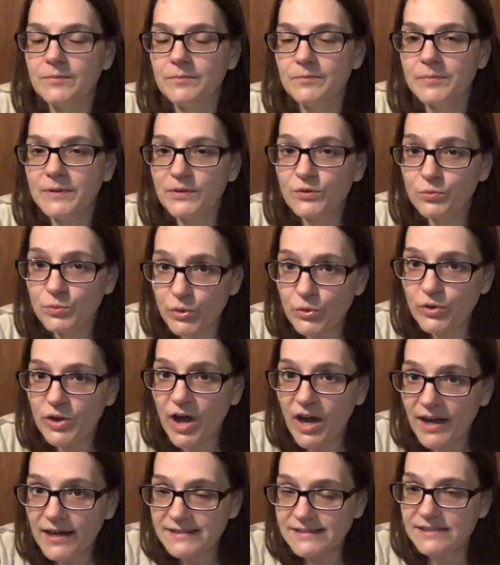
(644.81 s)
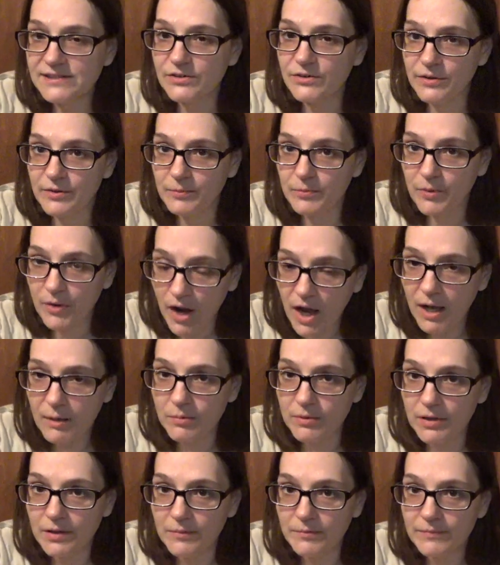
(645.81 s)
But the root causes are the
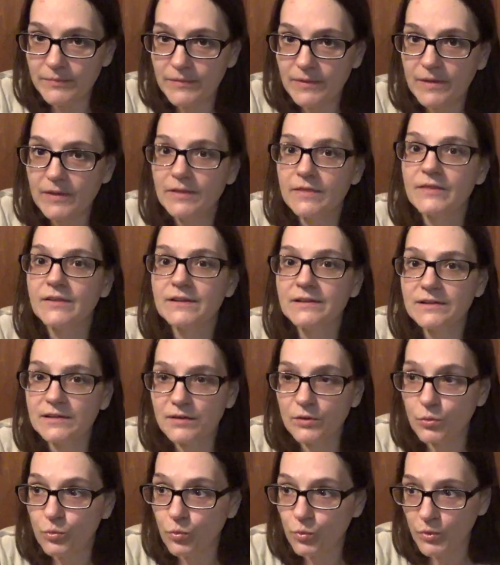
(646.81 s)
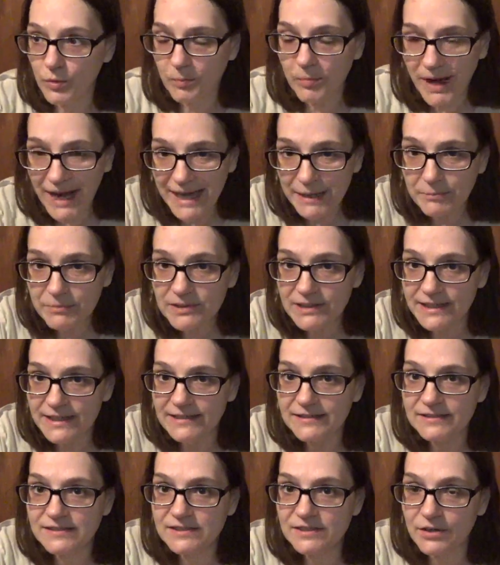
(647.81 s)
problem. The pipe
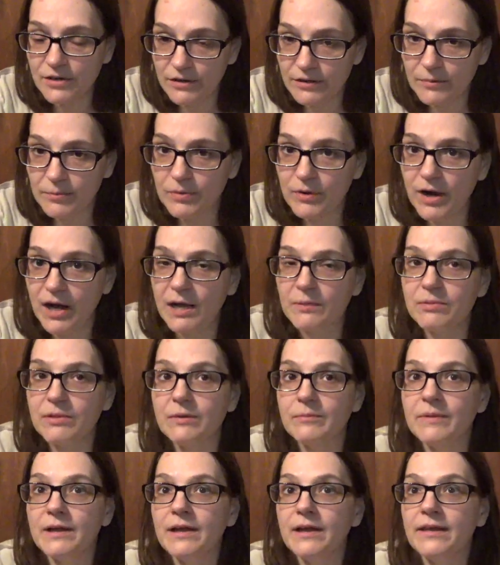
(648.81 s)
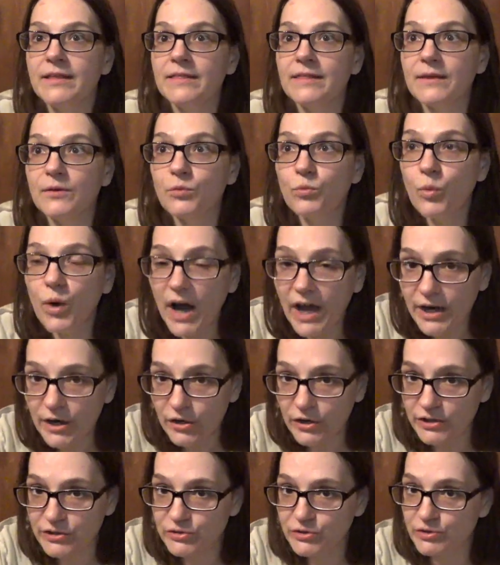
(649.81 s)
leaks are the problem. The
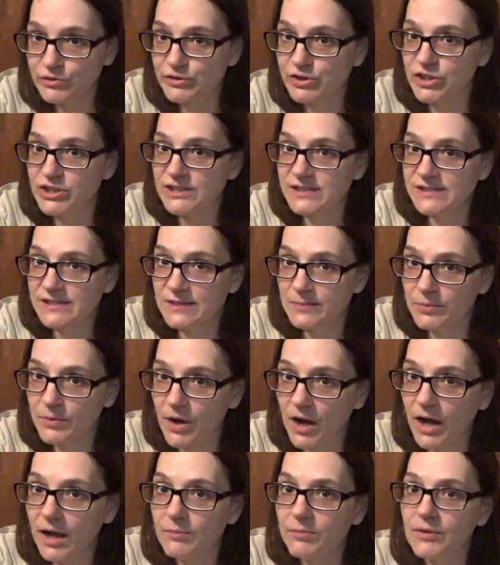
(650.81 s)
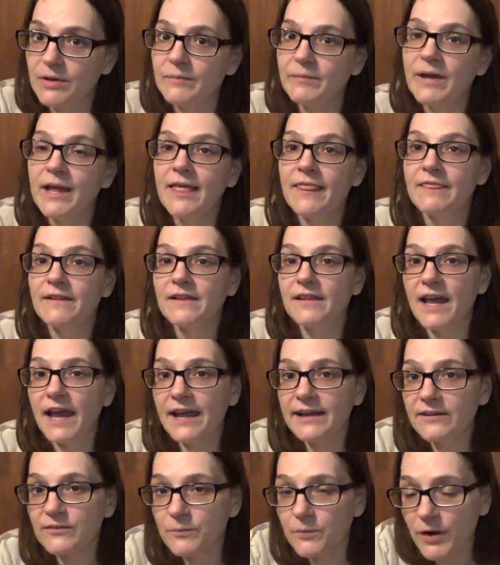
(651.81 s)
water intrusion is the problem. The
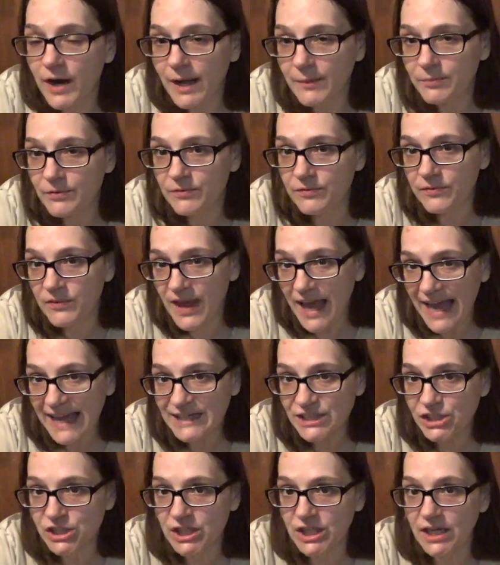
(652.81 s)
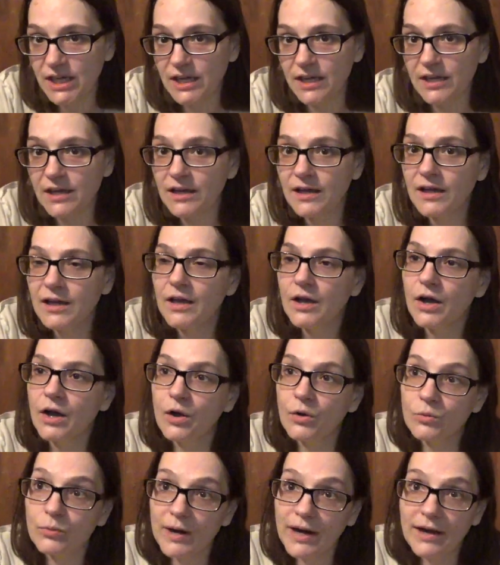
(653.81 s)
lack of proper flashing
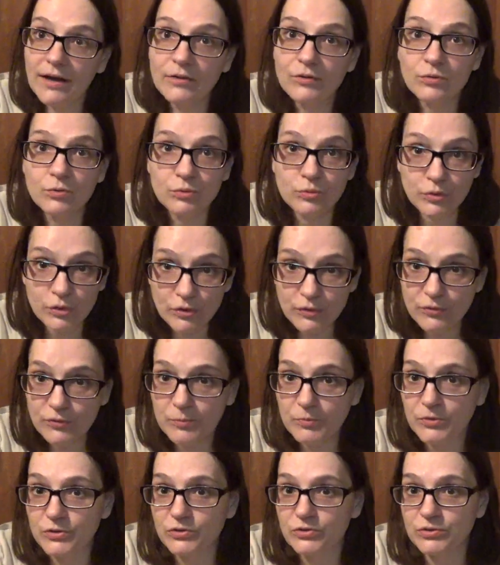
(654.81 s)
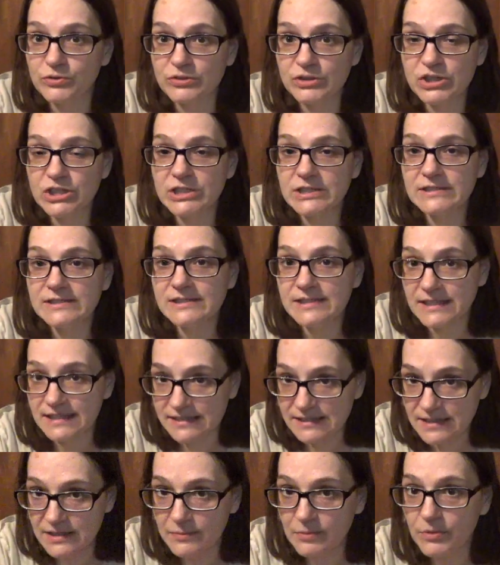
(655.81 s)
around roof protrusions
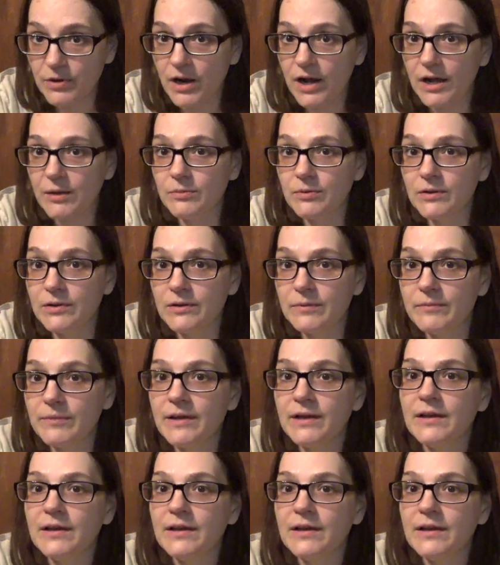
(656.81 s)
is the problem.